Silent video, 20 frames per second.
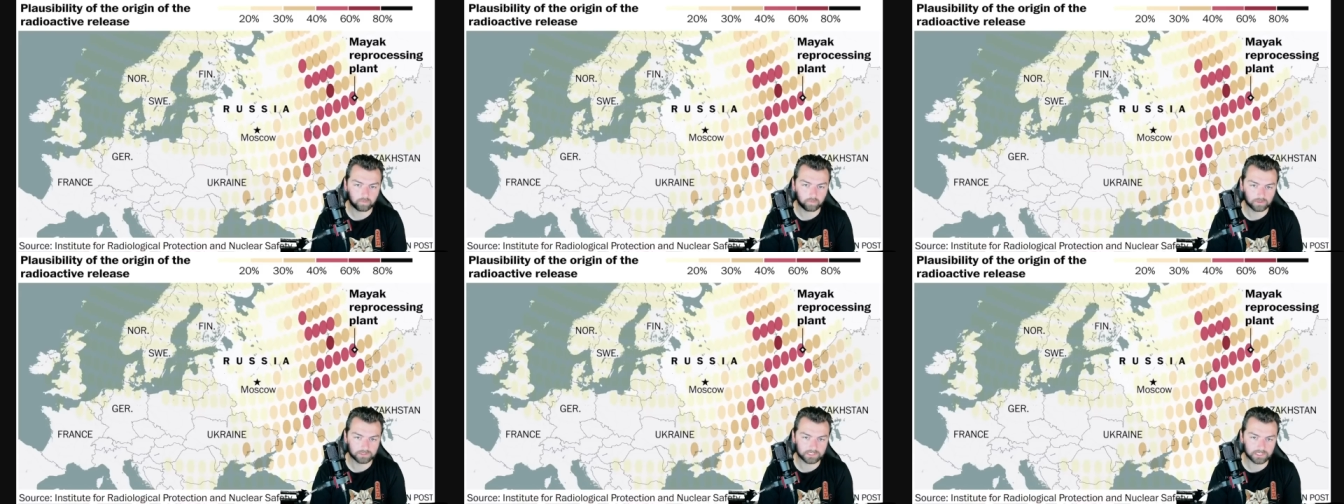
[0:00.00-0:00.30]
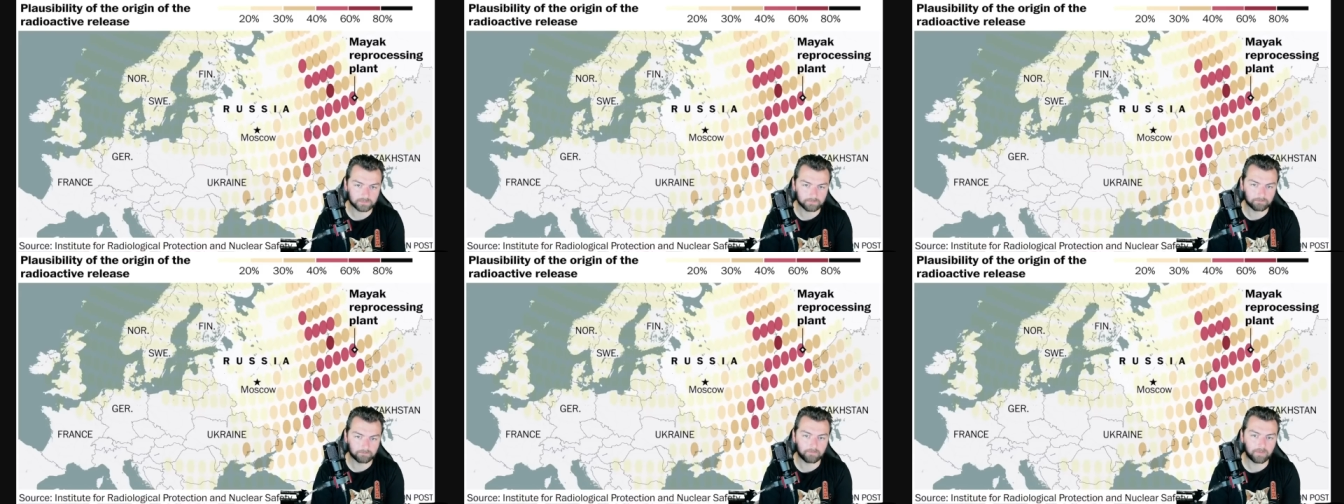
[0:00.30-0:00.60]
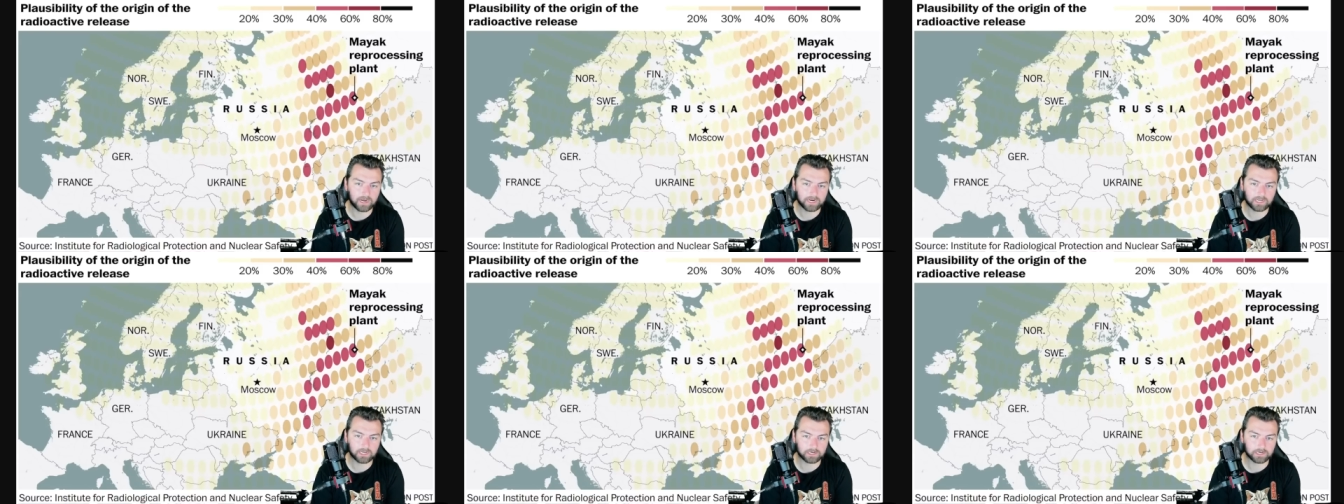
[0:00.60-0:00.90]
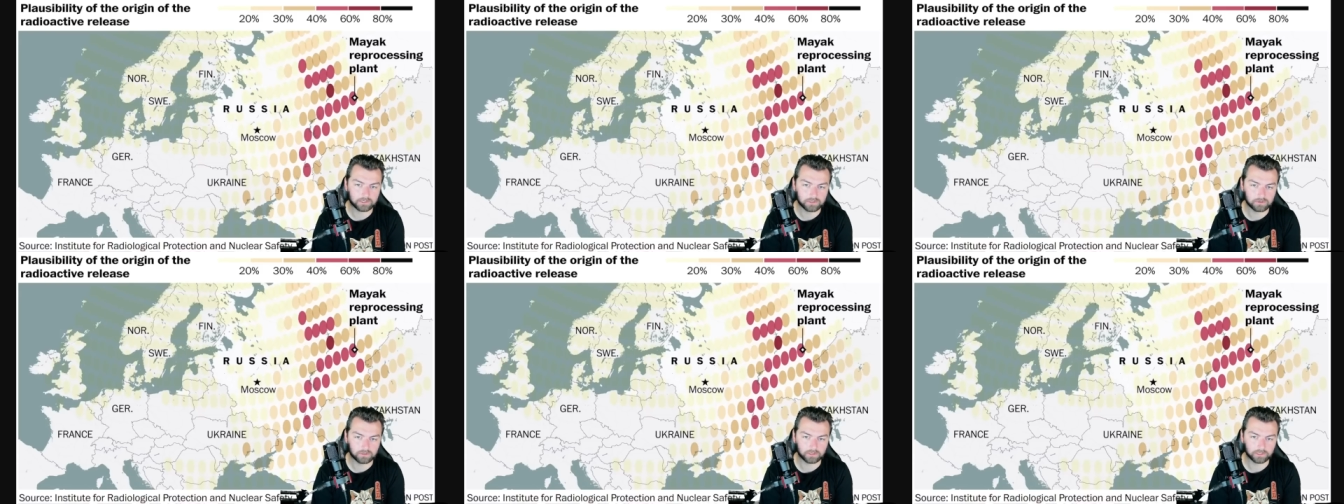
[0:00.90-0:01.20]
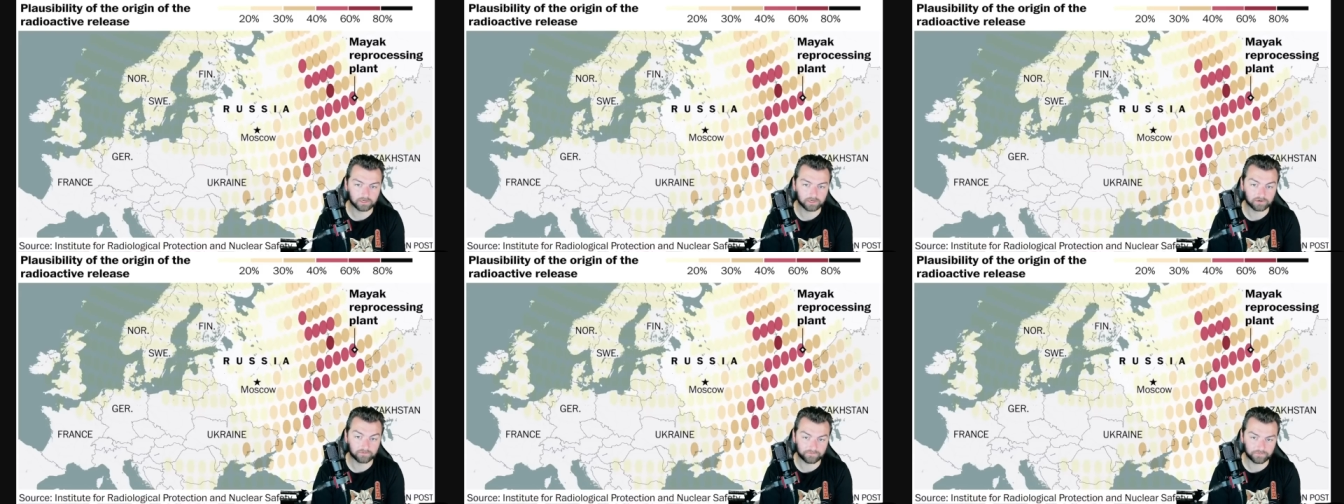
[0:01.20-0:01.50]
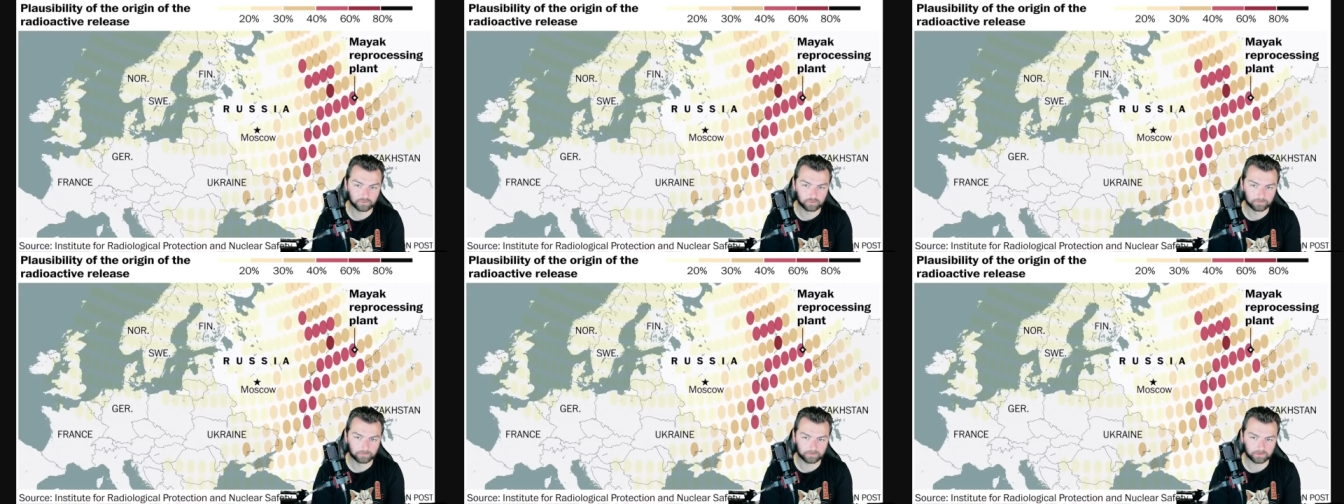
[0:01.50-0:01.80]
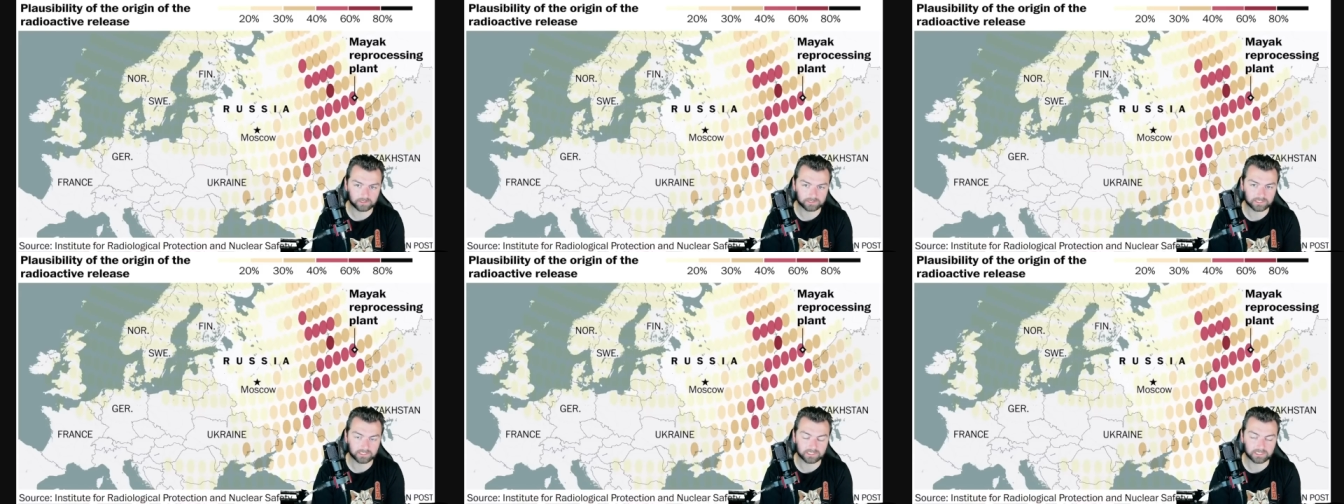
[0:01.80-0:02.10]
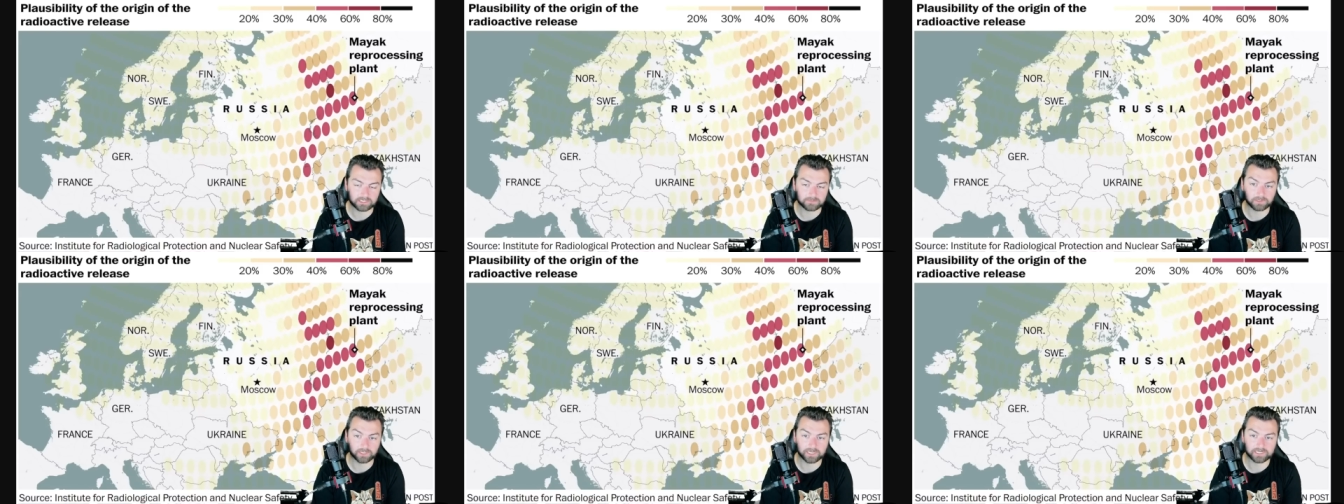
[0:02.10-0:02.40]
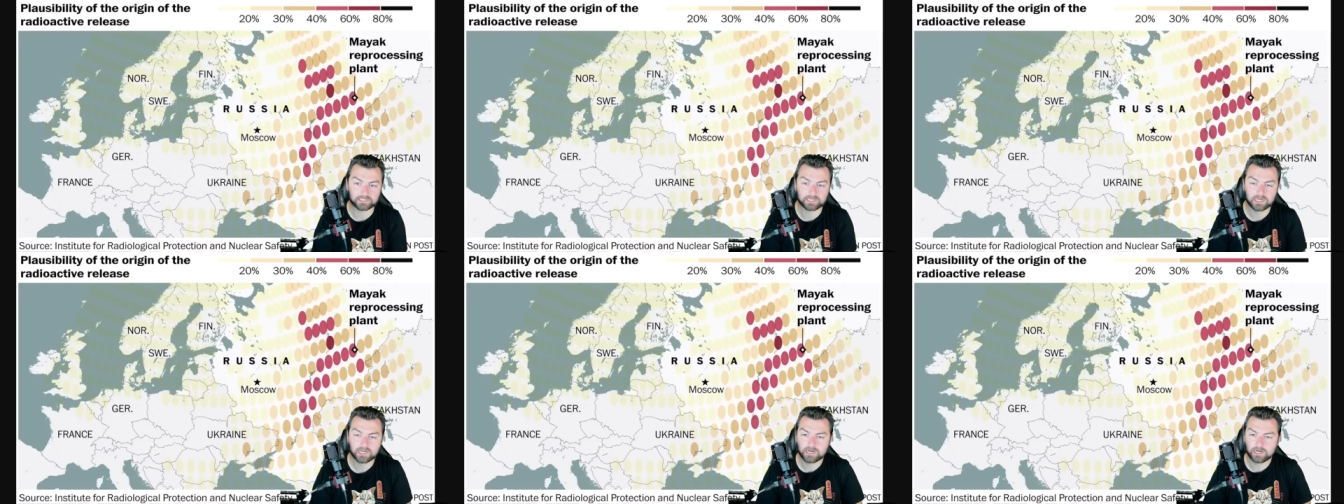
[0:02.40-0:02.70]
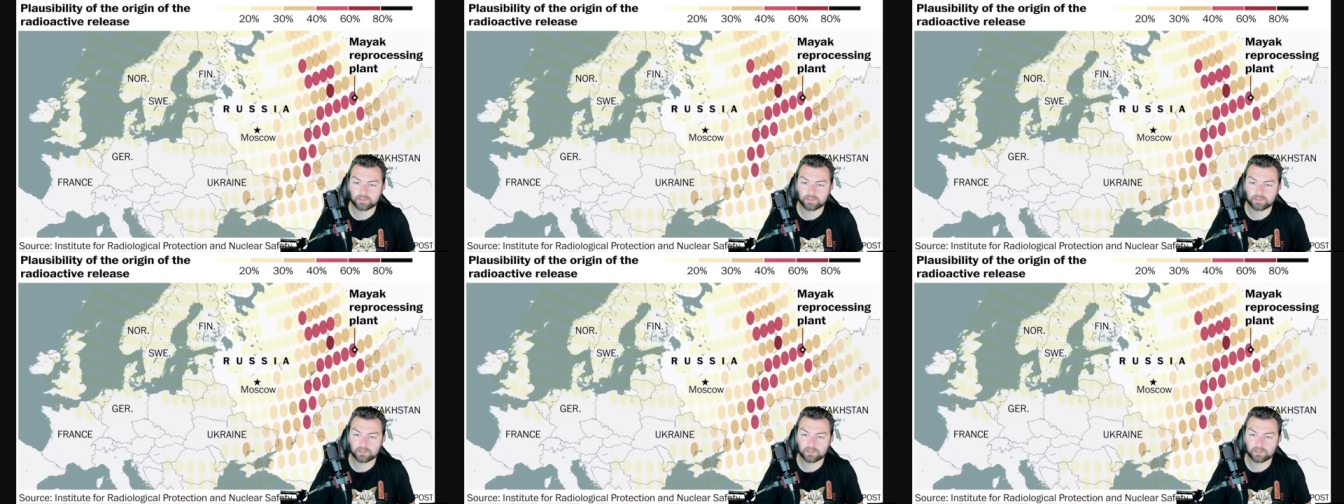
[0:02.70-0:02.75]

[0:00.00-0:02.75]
was the Mayak nuclear fuel processing plant